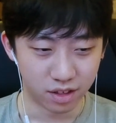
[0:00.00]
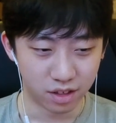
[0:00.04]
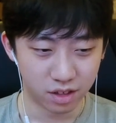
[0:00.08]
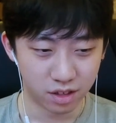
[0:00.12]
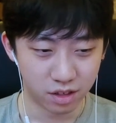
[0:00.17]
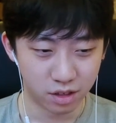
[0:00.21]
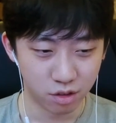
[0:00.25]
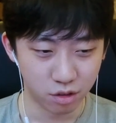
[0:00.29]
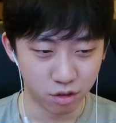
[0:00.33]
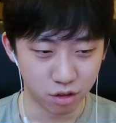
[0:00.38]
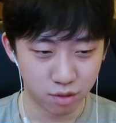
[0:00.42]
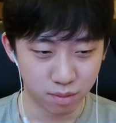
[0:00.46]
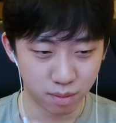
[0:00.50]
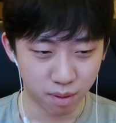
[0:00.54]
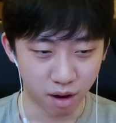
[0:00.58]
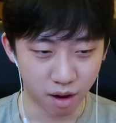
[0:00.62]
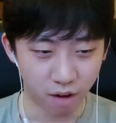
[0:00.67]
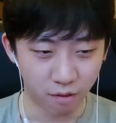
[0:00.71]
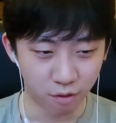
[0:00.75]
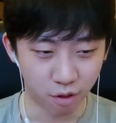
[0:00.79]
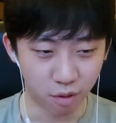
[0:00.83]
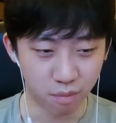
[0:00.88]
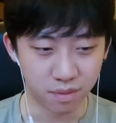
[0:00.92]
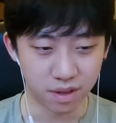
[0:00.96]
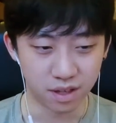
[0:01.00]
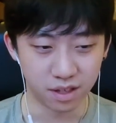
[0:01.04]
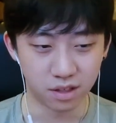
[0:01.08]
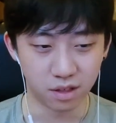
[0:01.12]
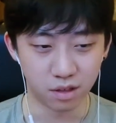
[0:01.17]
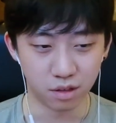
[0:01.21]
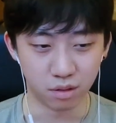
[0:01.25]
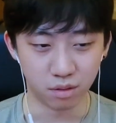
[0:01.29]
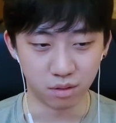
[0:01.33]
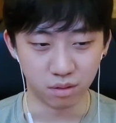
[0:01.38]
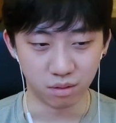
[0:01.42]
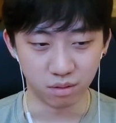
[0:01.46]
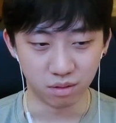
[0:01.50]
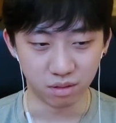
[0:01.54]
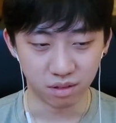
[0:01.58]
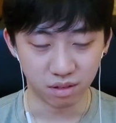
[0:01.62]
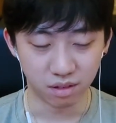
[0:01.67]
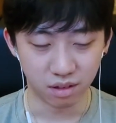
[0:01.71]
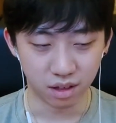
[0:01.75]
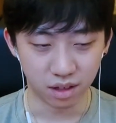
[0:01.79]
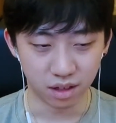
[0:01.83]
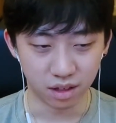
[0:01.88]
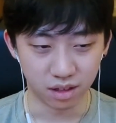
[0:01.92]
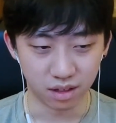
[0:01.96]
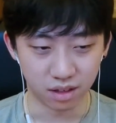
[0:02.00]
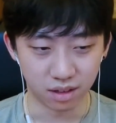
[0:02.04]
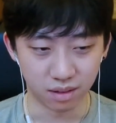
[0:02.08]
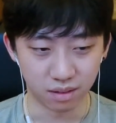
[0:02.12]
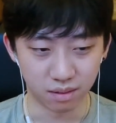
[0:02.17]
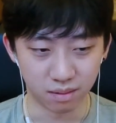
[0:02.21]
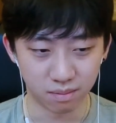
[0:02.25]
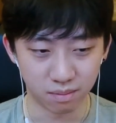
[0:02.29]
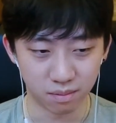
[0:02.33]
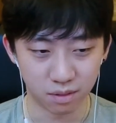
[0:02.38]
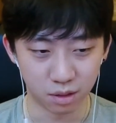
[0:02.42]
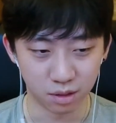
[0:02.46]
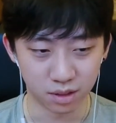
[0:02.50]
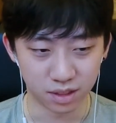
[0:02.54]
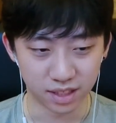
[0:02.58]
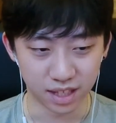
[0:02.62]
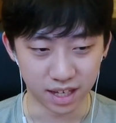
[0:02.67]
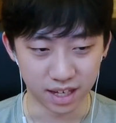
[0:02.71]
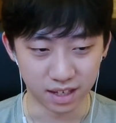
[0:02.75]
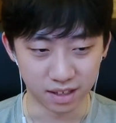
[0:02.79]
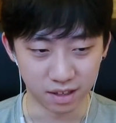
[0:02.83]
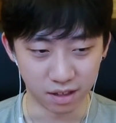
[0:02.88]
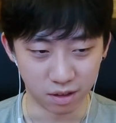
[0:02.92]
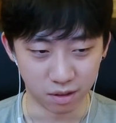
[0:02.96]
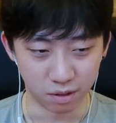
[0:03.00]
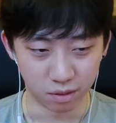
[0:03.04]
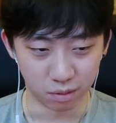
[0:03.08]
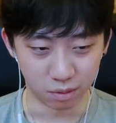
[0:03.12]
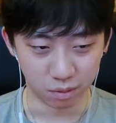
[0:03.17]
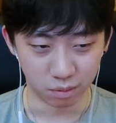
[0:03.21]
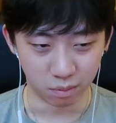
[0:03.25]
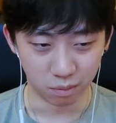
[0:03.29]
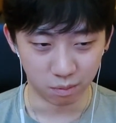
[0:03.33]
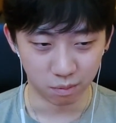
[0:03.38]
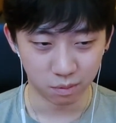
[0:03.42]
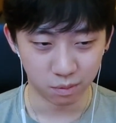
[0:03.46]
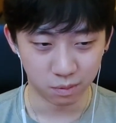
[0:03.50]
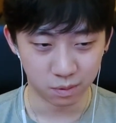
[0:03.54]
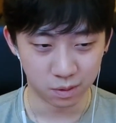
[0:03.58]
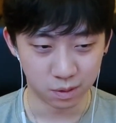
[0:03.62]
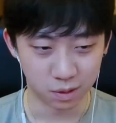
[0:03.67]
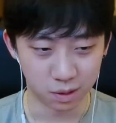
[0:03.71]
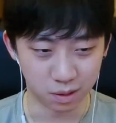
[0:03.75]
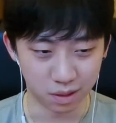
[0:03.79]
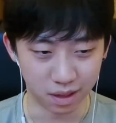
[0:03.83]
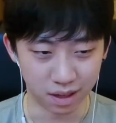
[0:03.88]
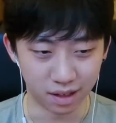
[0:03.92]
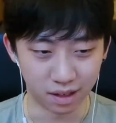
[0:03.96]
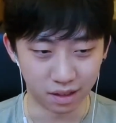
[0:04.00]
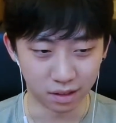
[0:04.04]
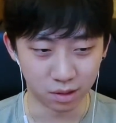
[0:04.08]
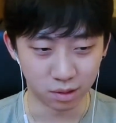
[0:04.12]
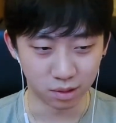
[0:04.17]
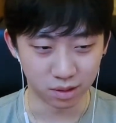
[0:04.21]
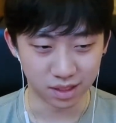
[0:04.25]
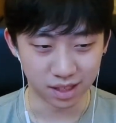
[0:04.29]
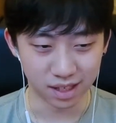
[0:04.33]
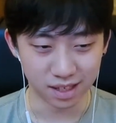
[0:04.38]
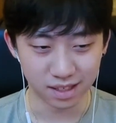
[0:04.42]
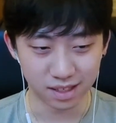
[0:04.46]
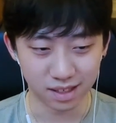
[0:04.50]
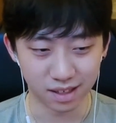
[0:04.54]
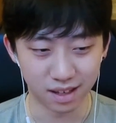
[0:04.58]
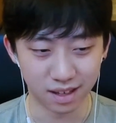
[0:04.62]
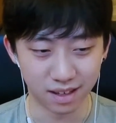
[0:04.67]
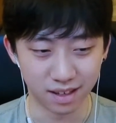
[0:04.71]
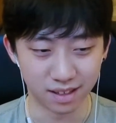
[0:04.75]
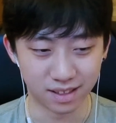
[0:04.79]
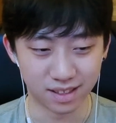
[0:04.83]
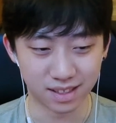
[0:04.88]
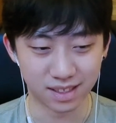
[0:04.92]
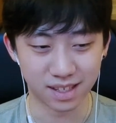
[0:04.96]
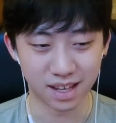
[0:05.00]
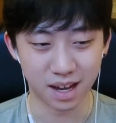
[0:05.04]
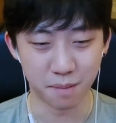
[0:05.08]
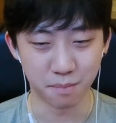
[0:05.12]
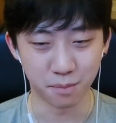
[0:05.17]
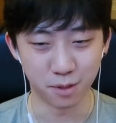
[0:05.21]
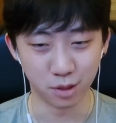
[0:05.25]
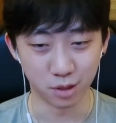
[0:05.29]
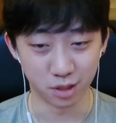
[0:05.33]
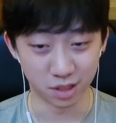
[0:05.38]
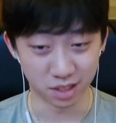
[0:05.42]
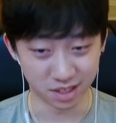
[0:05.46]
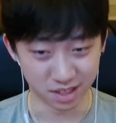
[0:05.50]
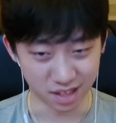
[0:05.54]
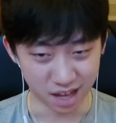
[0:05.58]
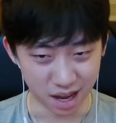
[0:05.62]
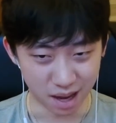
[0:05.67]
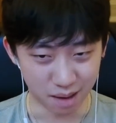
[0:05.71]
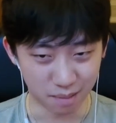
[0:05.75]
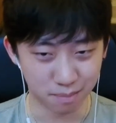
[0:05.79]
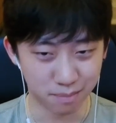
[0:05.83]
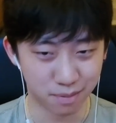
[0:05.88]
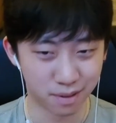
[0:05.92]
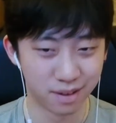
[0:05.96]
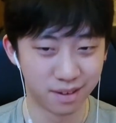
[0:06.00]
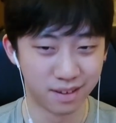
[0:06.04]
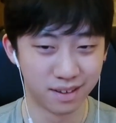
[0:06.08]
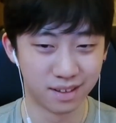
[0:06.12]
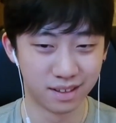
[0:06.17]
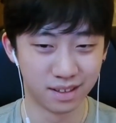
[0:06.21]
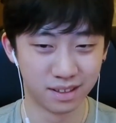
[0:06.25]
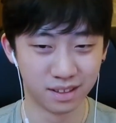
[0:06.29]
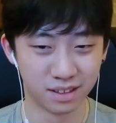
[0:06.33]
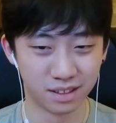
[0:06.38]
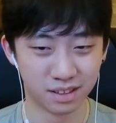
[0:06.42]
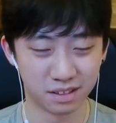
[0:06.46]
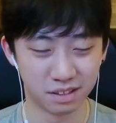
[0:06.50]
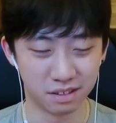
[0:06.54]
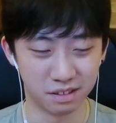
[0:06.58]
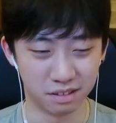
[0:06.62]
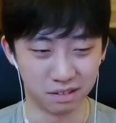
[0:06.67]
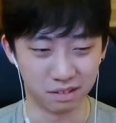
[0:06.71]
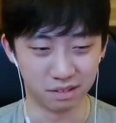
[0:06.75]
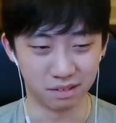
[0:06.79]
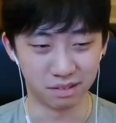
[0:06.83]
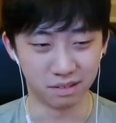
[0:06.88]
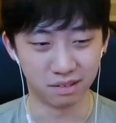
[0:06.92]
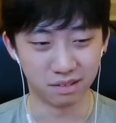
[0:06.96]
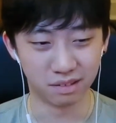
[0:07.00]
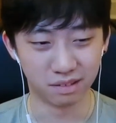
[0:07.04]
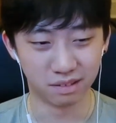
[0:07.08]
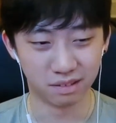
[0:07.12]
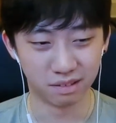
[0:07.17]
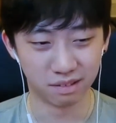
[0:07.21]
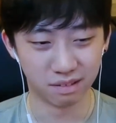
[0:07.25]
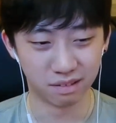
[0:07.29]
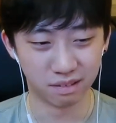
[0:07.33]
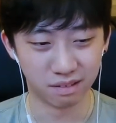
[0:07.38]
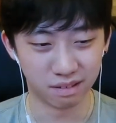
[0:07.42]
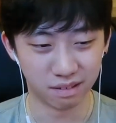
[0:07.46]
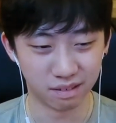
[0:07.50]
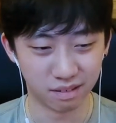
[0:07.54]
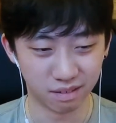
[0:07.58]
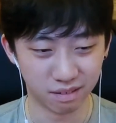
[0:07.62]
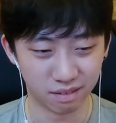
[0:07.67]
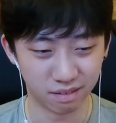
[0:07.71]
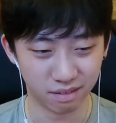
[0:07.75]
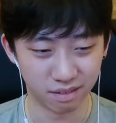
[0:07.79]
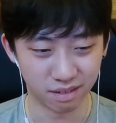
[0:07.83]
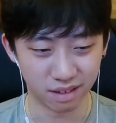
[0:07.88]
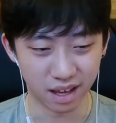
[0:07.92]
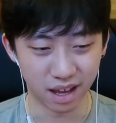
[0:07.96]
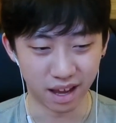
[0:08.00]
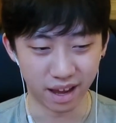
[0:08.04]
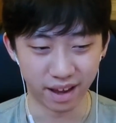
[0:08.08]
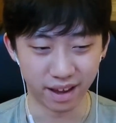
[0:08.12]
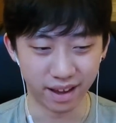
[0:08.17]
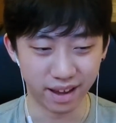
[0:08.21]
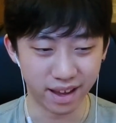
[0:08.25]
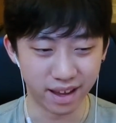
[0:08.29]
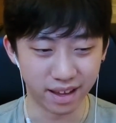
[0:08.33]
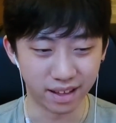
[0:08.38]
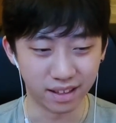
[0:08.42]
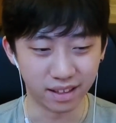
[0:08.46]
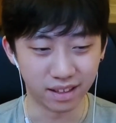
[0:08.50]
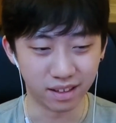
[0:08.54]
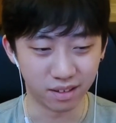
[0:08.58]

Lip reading: huge part for me to say no, to say it's time to stop. So yeah, and